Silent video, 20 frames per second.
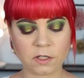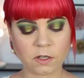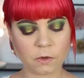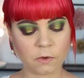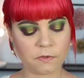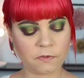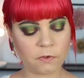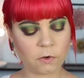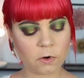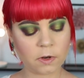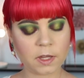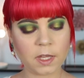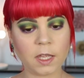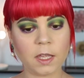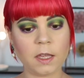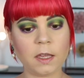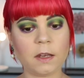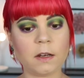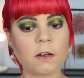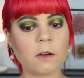so for
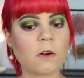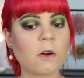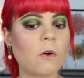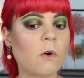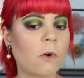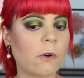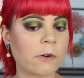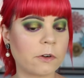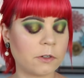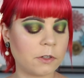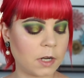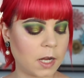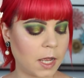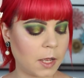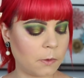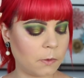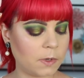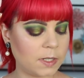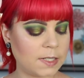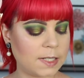the inner corner,
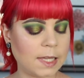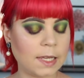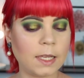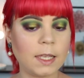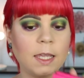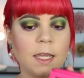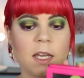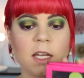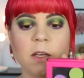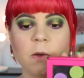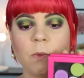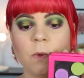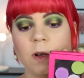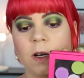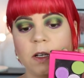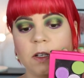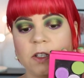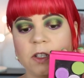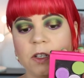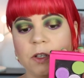I was thinking I
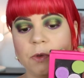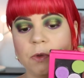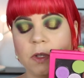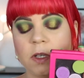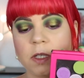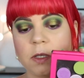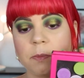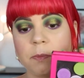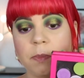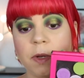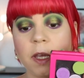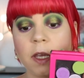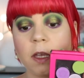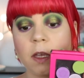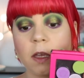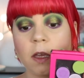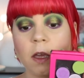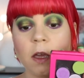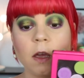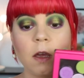wanted to do this
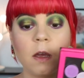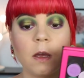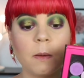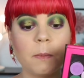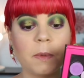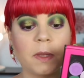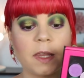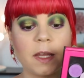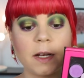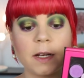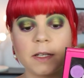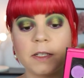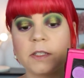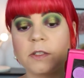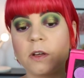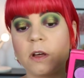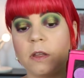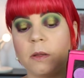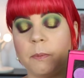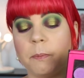pink but then I
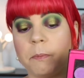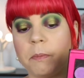saw the